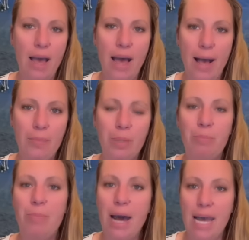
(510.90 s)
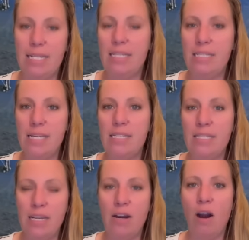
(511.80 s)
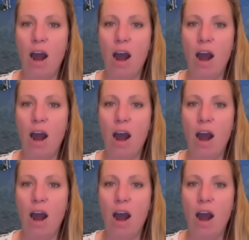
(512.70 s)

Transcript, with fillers: Um, but since there